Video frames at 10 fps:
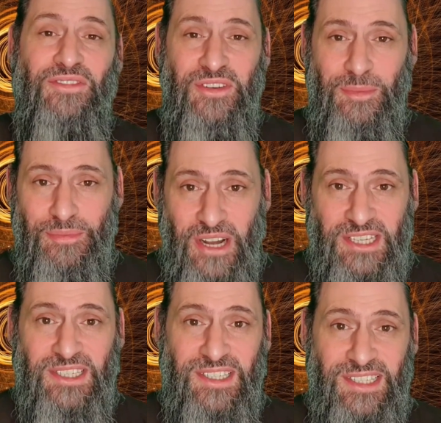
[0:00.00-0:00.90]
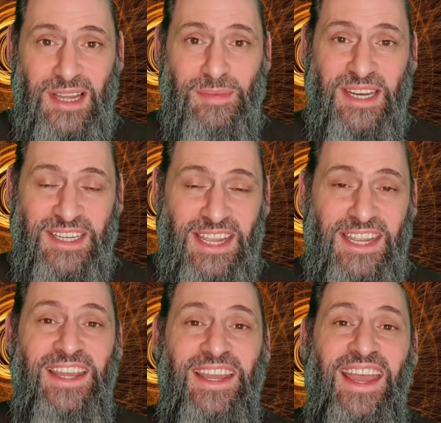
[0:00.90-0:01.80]
after embracing Islam that
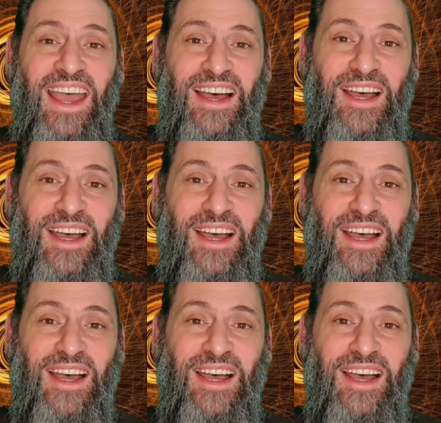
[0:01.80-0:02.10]
day.